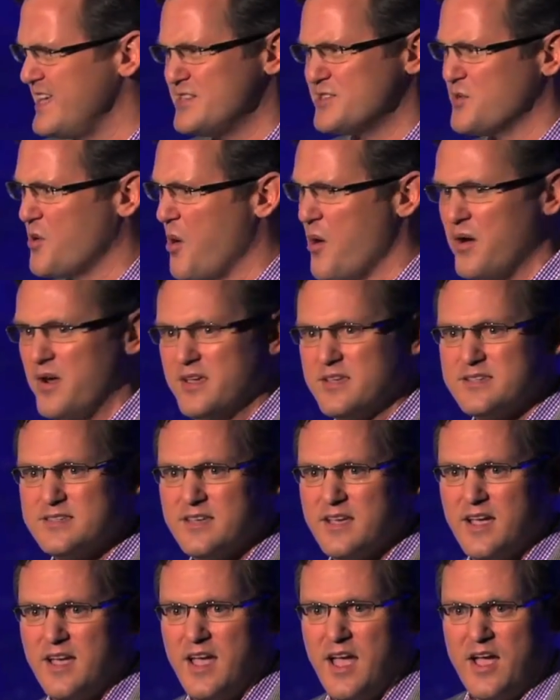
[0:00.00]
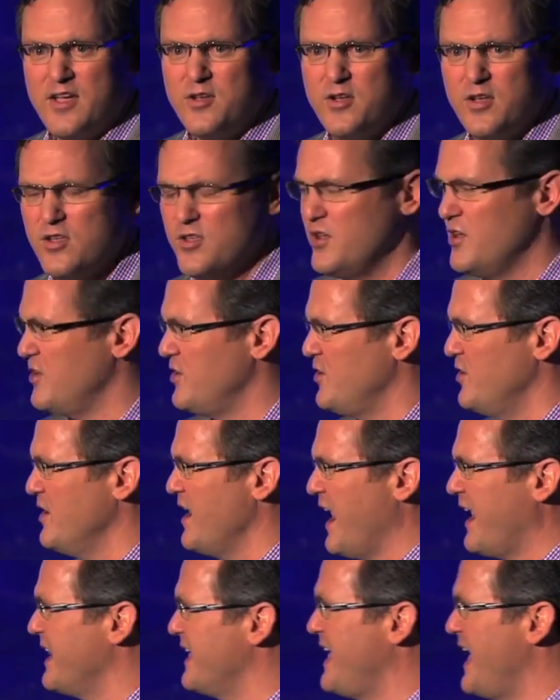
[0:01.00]
score is? You're
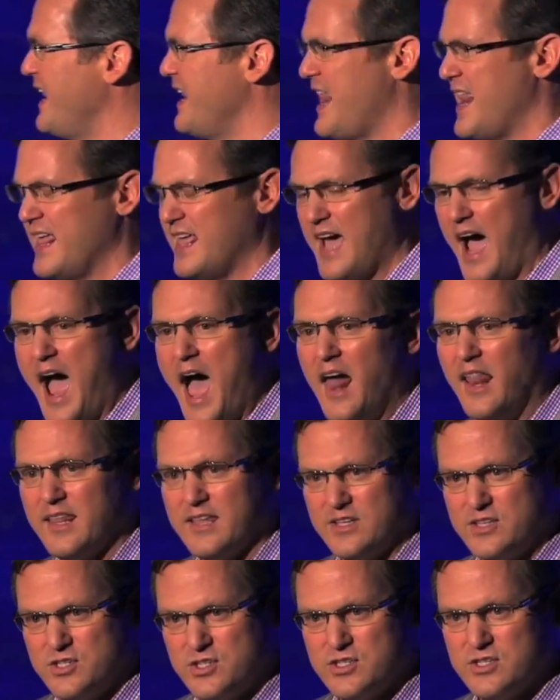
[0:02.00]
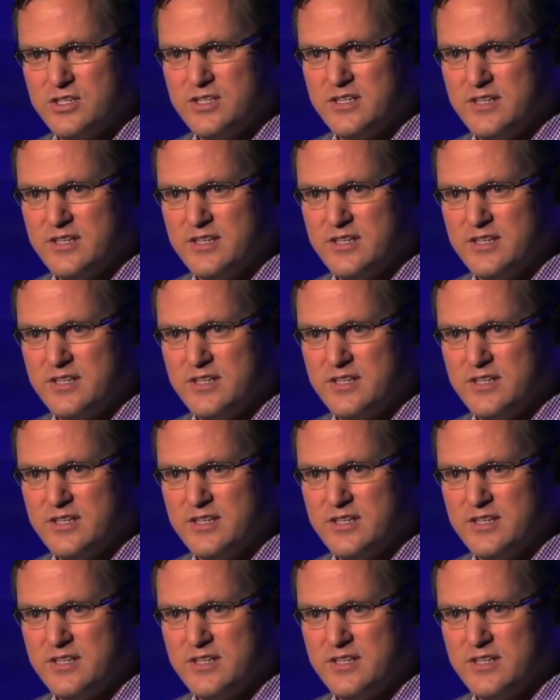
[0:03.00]
not going to get into any college.